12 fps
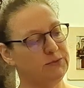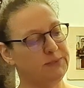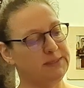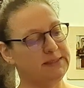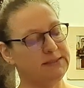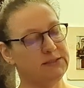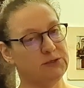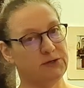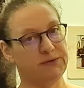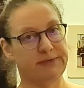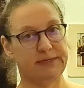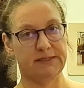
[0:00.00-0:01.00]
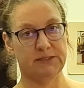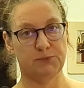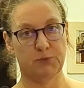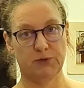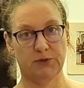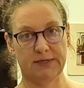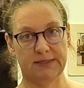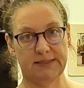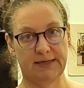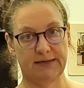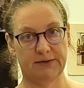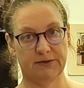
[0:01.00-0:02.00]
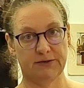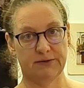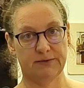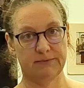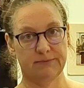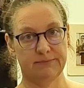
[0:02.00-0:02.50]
3 servings per container,